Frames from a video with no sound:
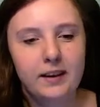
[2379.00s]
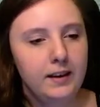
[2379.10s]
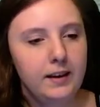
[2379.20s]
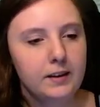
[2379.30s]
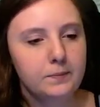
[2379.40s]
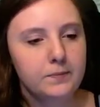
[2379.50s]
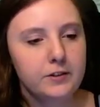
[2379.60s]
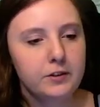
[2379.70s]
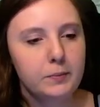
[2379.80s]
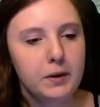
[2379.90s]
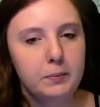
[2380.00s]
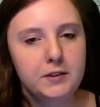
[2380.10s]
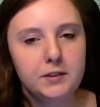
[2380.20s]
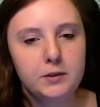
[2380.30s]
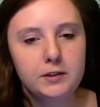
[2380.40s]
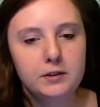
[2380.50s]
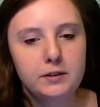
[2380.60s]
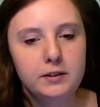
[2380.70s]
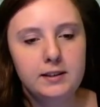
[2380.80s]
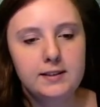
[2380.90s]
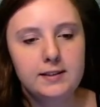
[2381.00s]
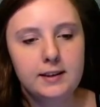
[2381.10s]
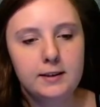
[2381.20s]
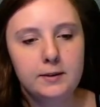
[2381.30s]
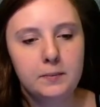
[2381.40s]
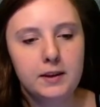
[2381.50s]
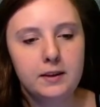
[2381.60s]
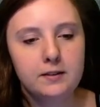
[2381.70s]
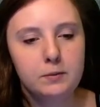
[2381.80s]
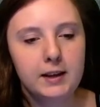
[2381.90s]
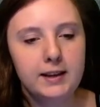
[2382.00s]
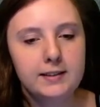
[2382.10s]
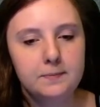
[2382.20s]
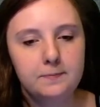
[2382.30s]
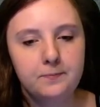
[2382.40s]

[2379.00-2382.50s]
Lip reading: Yeah, so the puppy is going to need some supplies.